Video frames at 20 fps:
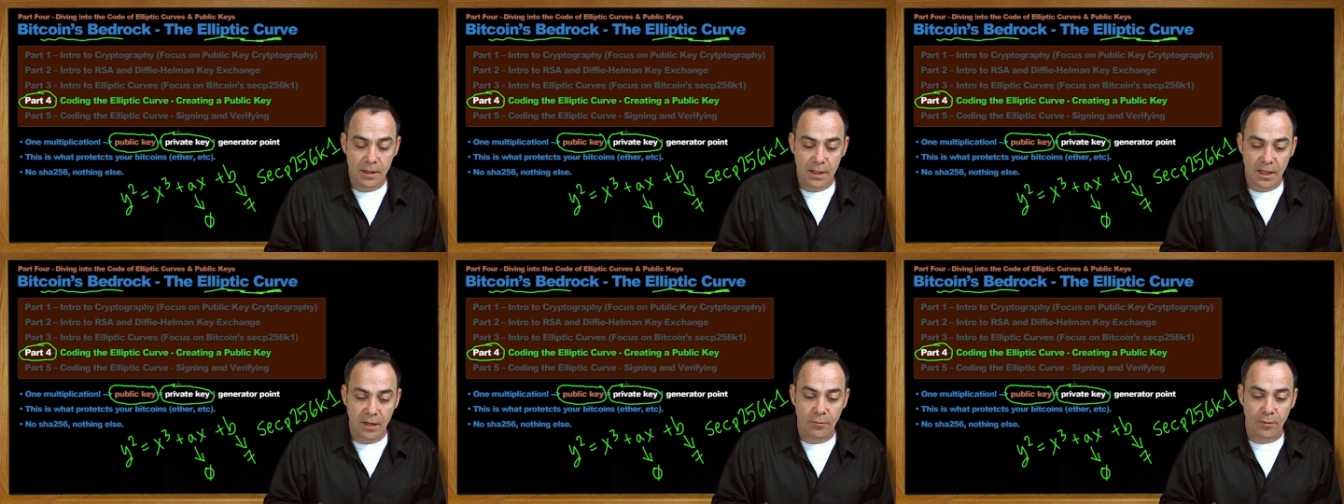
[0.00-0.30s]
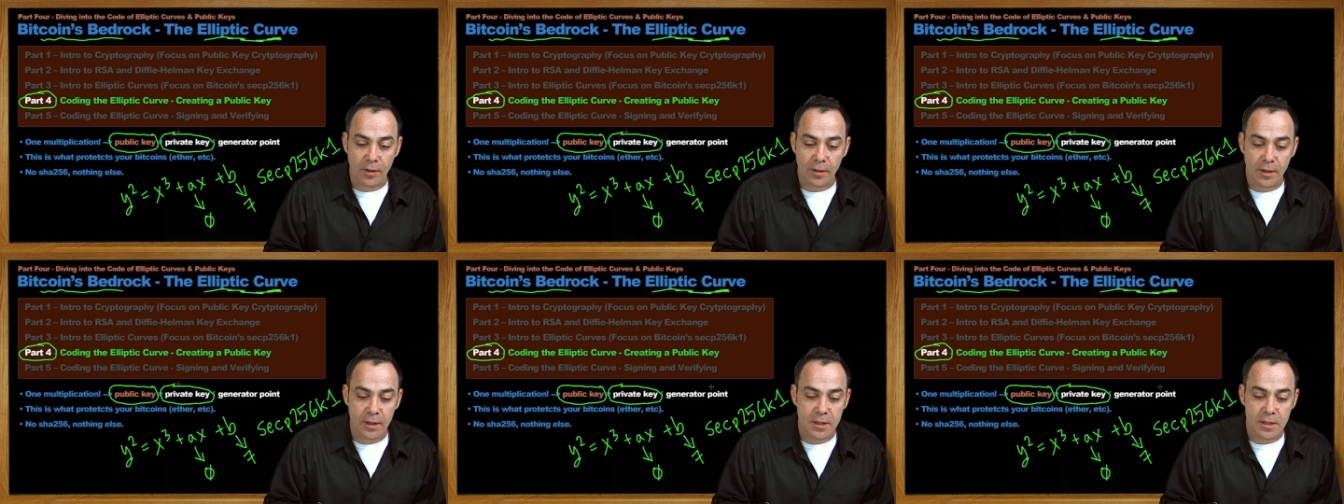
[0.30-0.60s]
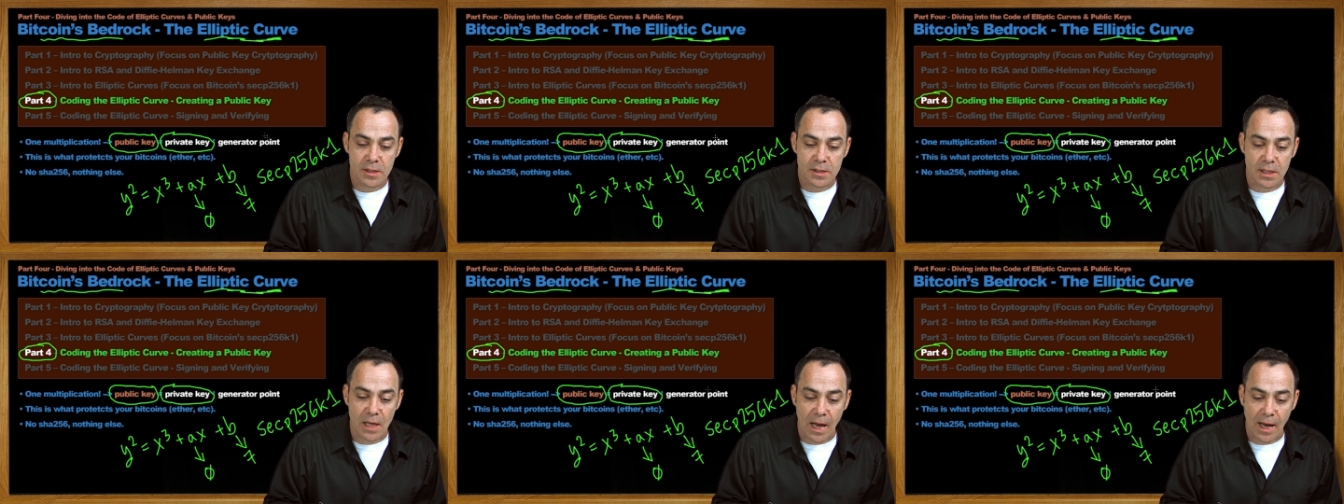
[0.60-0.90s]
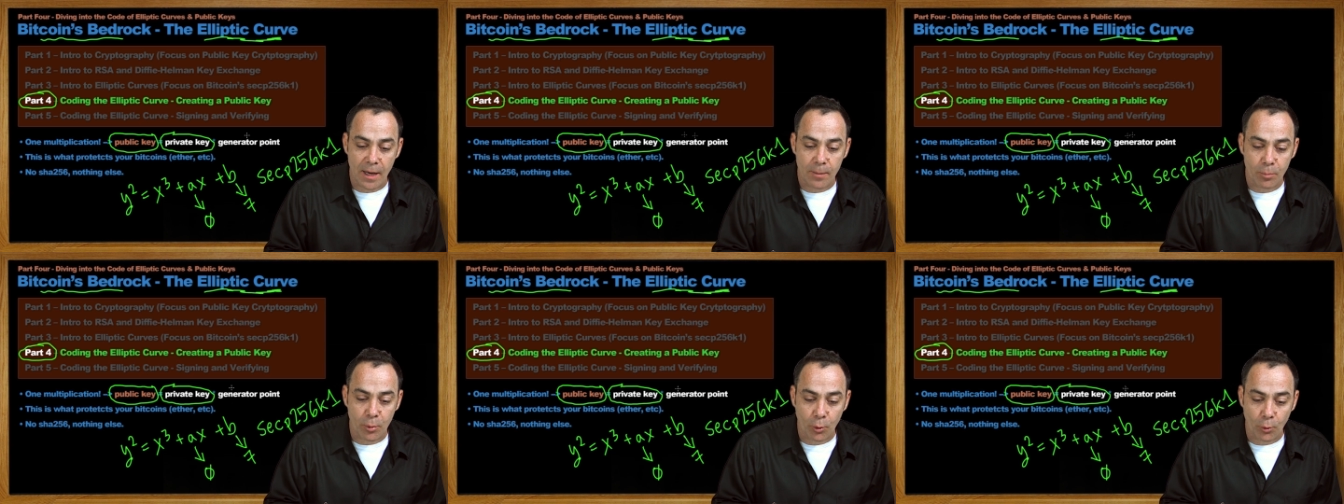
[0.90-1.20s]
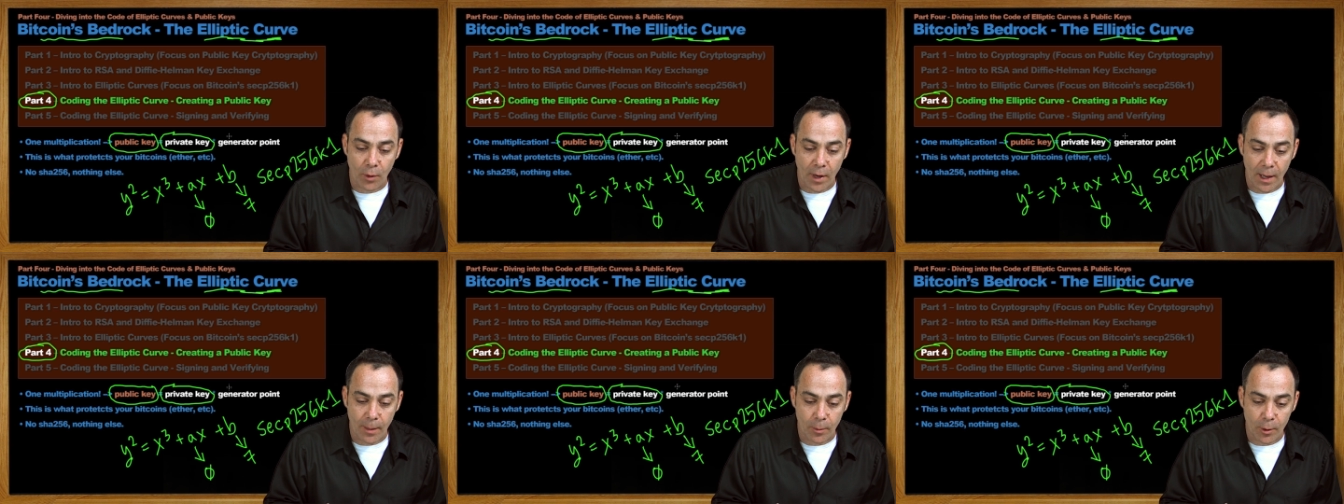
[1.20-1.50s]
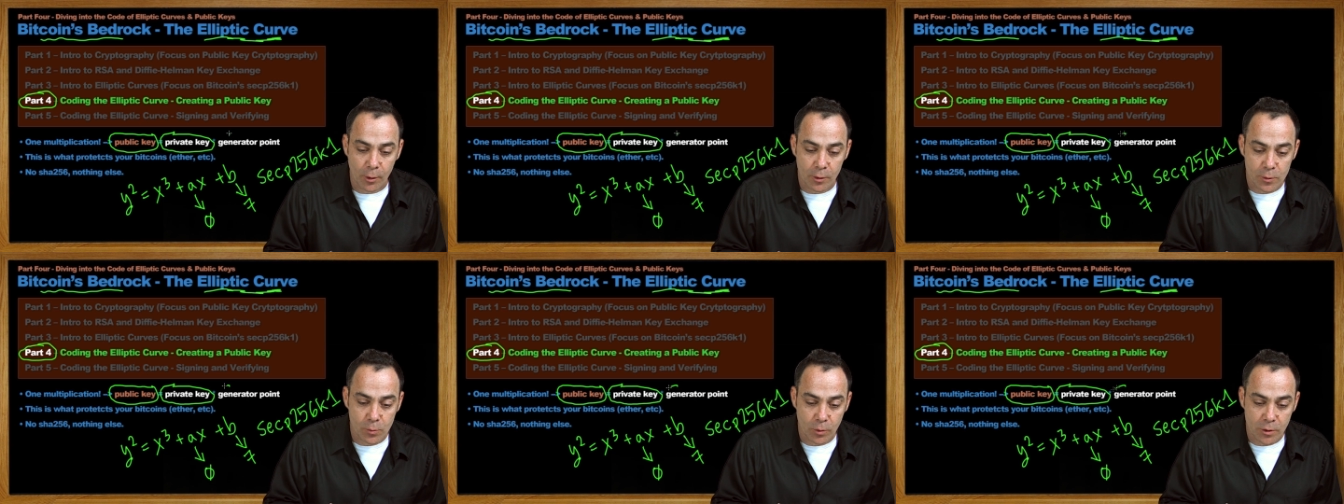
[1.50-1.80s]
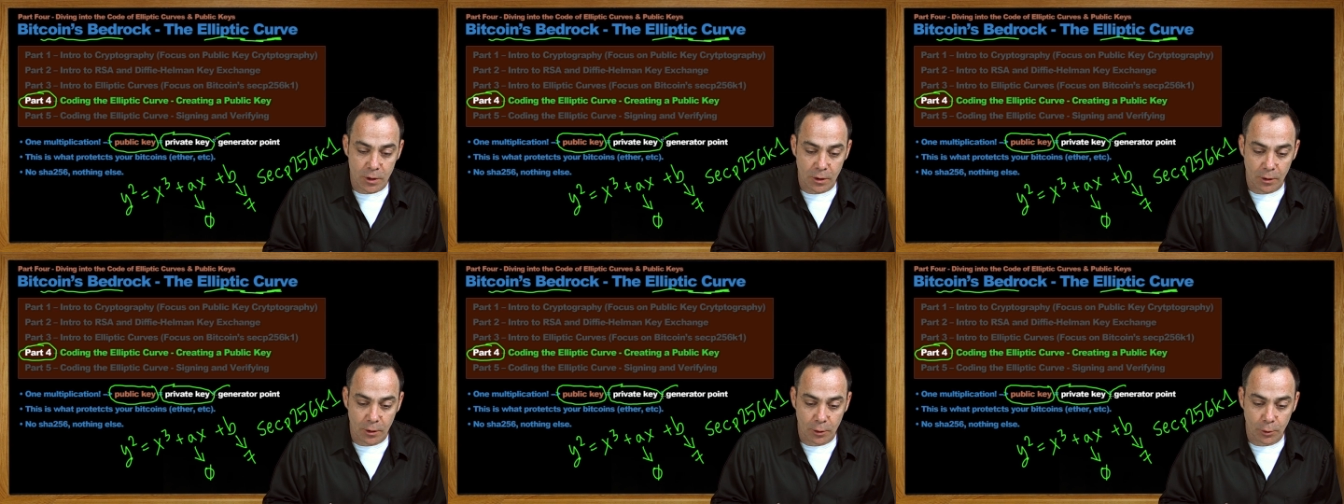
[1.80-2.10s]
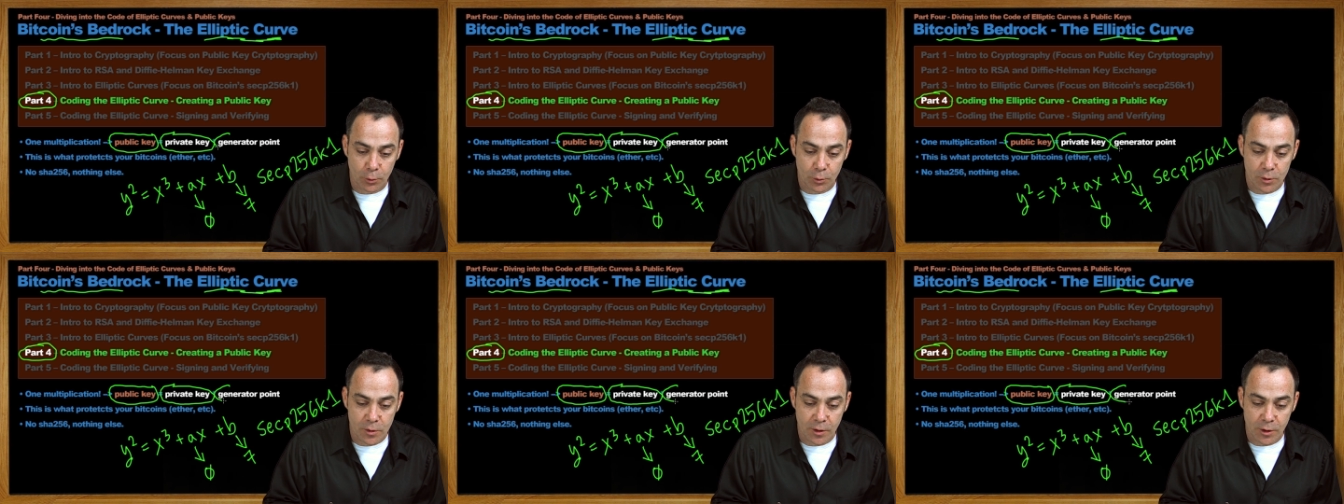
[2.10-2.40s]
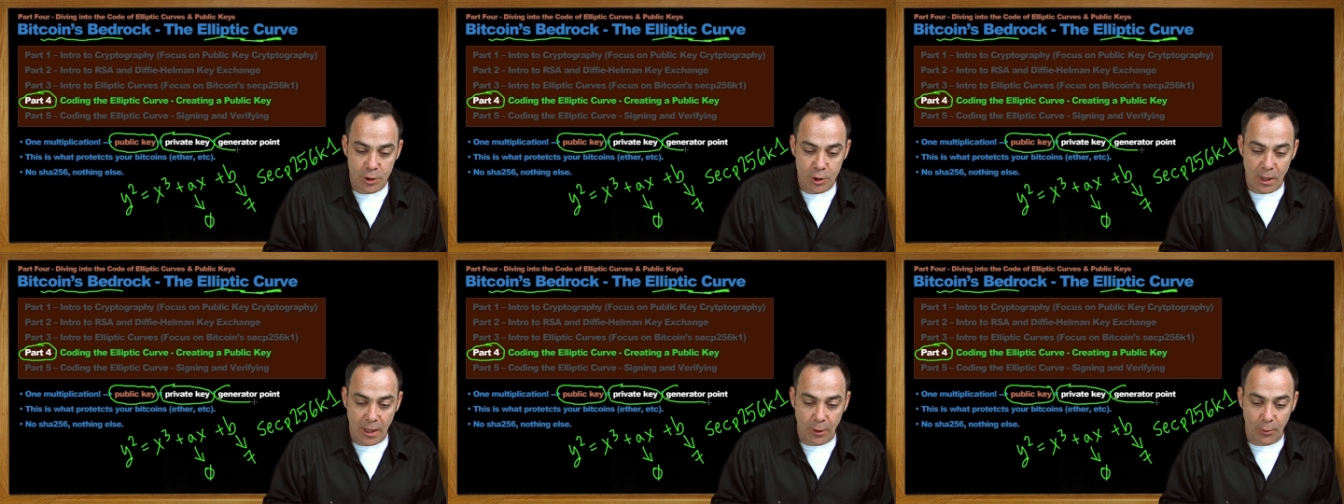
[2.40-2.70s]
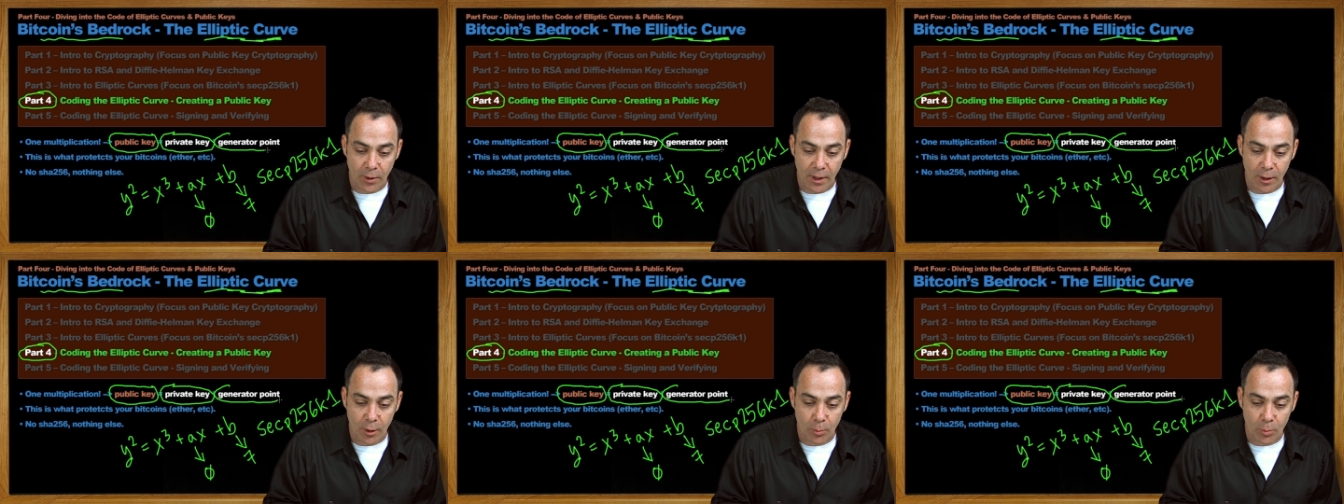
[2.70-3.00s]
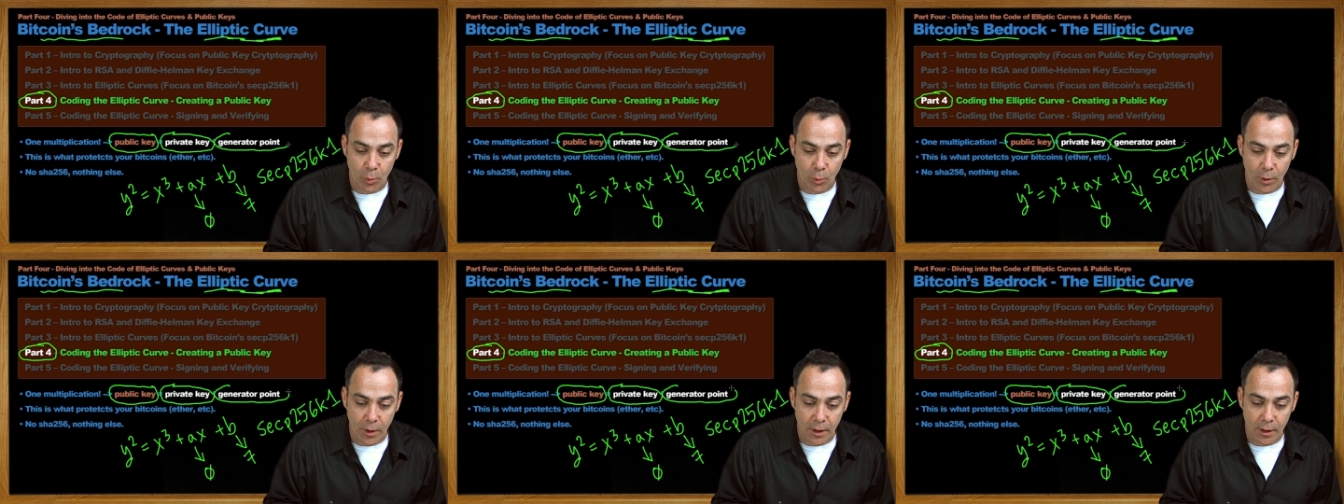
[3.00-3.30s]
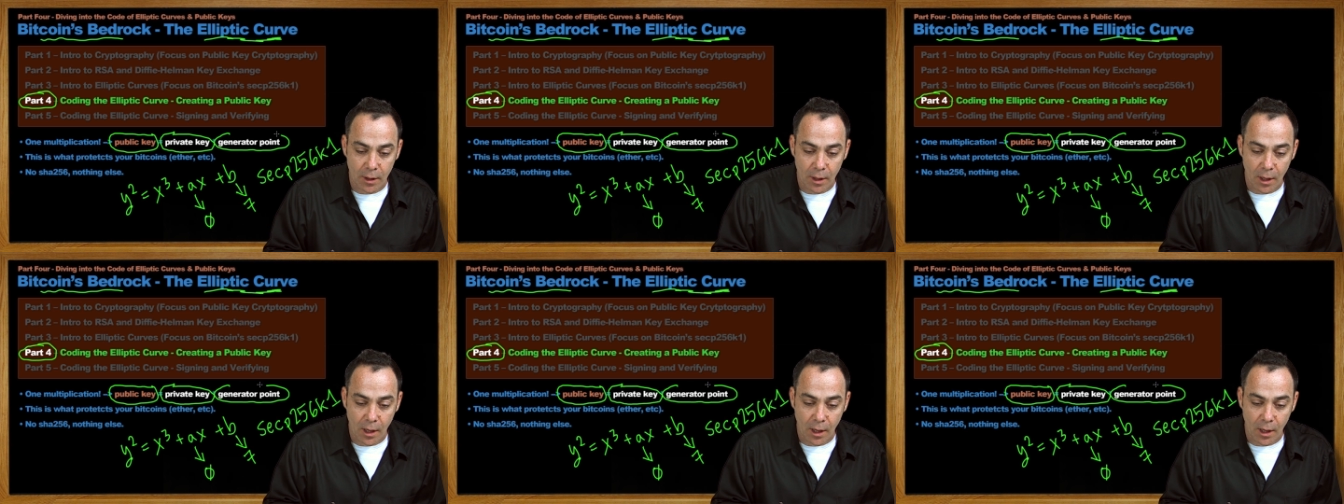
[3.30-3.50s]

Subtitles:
given the design parameters, which includes the generator point